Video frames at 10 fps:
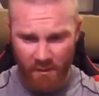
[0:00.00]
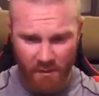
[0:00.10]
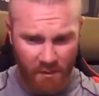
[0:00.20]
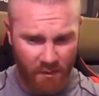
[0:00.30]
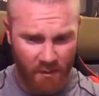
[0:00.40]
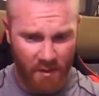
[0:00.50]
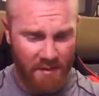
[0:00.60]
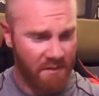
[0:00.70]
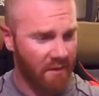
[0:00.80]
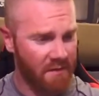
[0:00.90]
There you go
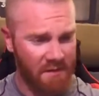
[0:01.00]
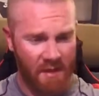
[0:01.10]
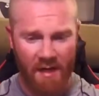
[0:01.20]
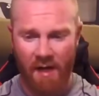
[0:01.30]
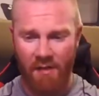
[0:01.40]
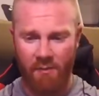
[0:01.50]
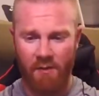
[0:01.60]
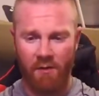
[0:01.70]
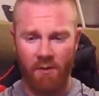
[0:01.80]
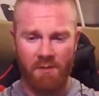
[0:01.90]
guys, you can see I got three
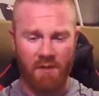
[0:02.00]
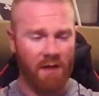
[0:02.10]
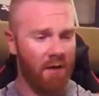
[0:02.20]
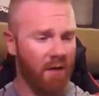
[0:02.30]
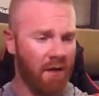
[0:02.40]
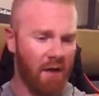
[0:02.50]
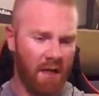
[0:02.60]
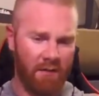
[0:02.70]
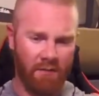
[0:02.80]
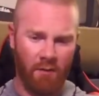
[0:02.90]
loops there.
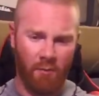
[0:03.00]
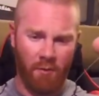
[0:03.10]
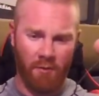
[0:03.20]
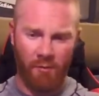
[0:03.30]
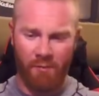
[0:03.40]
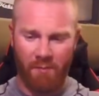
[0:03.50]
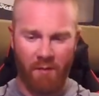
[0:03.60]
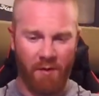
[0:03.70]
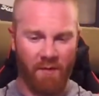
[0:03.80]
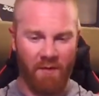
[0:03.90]
Even though one loop's
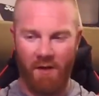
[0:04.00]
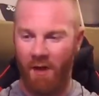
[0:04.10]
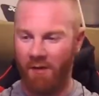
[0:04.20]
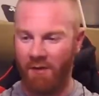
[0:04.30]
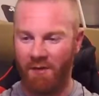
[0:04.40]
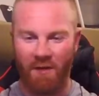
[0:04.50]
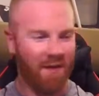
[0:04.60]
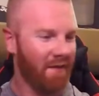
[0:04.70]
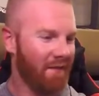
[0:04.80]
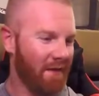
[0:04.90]
bigger than the others,
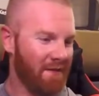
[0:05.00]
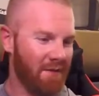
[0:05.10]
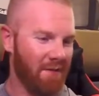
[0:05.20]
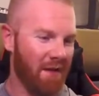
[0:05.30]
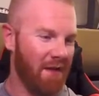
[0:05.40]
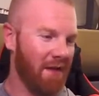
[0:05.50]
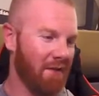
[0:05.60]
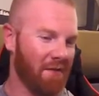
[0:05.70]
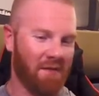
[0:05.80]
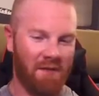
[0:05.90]
that's okay,
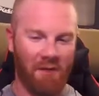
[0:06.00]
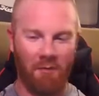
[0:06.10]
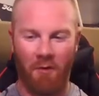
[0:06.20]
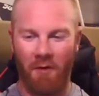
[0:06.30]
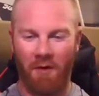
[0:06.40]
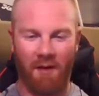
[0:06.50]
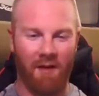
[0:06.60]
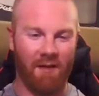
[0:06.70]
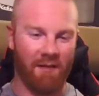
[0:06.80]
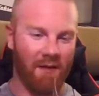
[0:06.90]
it'll still work
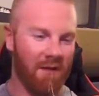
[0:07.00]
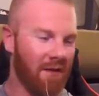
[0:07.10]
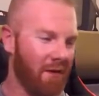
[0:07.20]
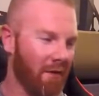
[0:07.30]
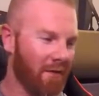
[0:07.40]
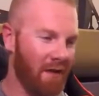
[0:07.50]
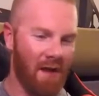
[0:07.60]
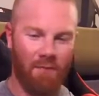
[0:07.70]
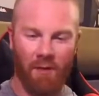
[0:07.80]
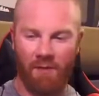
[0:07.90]
and you know it's
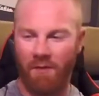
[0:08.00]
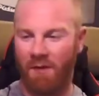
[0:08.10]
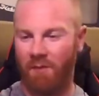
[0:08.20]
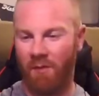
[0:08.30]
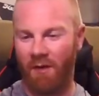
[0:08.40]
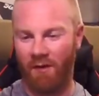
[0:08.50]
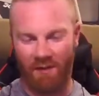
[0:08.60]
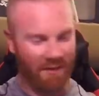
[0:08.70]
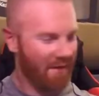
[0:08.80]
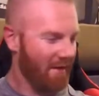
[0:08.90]
not perfect, but